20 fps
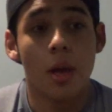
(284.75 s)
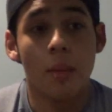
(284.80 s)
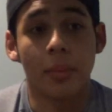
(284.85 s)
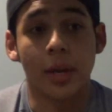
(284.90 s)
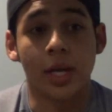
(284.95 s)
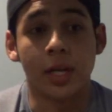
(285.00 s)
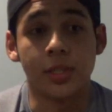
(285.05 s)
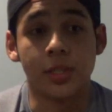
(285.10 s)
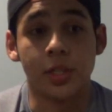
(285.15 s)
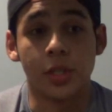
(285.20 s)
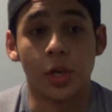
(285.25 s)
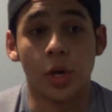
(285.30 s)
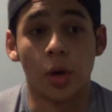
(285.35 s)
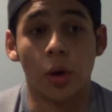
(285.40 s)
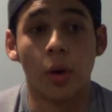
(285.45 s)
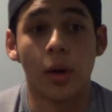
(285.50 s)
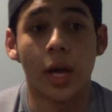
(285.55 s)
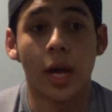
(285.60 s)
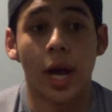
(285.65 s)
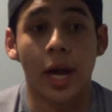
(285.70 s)
because, you
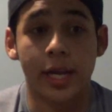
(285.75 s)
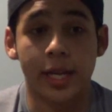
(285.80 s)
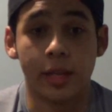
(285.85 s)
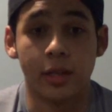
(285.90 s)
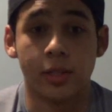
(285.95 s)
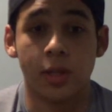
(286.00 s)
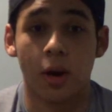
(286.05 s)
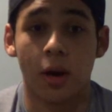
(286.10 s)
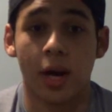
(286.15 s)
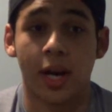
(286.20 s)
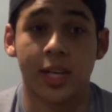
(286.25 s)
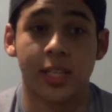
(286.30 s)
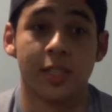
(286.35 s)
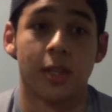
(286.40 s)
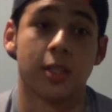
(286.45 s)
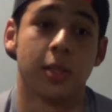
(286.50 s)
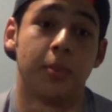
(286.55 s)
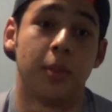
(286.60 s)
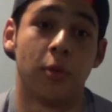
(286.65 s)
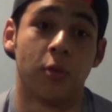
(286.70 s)
know, I can talk
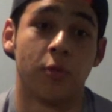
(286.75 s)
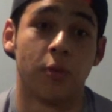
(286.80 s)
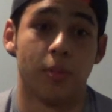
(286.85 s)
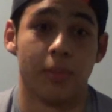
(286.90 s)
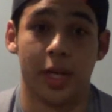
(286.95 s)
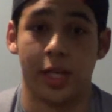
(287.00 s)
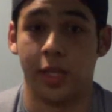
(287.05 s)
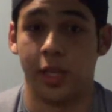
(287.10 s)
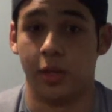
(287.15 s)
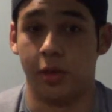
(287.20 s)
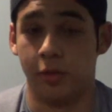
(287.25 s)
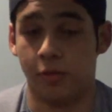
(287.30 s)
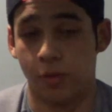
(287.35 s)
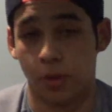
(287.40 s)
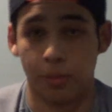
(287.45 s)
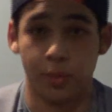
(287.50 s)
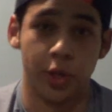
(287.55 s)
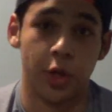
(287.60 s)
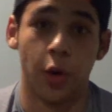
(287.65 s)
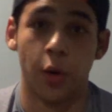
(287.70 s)
to people from
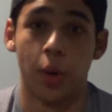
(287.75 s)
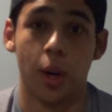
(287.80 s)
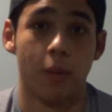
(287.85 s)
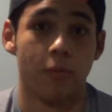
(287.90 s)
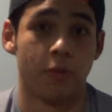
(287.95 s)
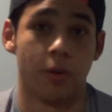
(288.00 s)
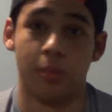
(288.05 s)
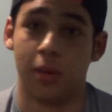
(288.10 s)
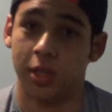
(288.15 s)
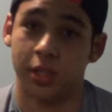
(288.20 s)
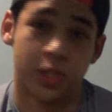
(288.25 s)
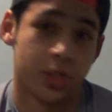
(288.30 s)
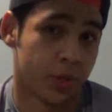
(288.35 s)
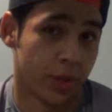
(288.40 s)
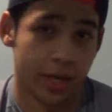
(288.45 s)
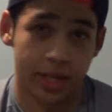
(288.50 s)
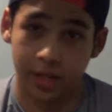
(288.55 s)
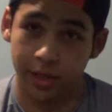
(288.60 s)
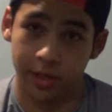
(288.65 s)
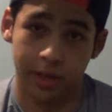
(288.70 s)
from Europe, from
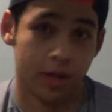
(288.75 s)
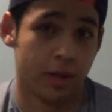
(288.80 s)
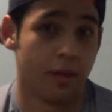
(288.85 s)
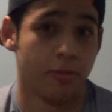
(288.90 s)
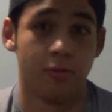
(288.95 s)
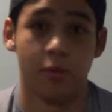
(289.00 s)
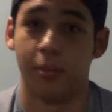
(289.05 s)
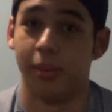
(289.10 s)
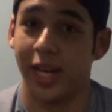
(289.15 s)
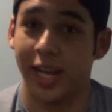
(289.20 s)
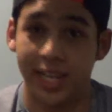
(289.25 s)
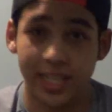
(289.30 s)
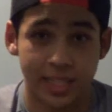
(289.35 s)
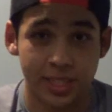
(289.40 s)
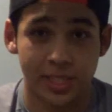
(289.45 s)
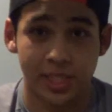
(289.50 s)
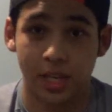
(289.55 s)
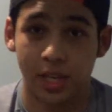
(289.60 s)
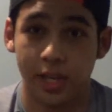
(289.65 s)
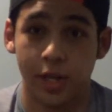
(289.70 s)
Australia, from
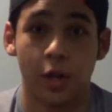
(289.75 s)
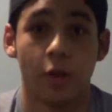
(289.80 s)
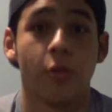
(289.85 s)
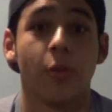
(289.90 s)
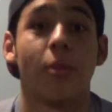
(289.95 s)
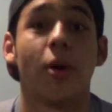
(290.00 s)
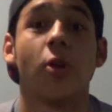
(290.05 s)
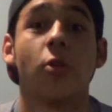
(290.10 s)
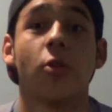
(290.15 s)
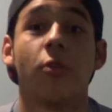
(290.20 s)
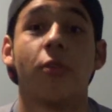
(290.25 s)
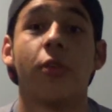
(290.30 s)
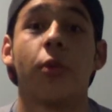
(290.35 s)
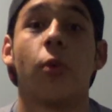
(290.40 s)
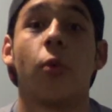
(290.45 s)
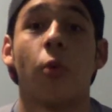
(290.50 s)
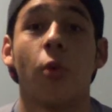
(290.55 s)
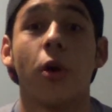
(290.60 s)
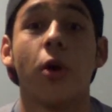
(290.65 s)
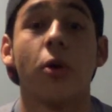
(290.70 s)
Asia, you know, from all over
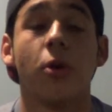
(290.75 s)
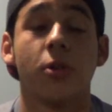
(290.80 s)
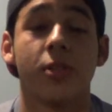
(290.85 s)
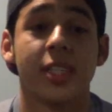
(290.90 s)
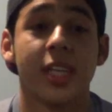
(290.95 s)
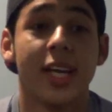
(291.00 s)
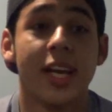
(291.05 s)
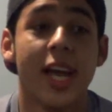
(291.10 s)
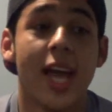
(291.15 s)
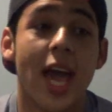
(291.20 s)
the world,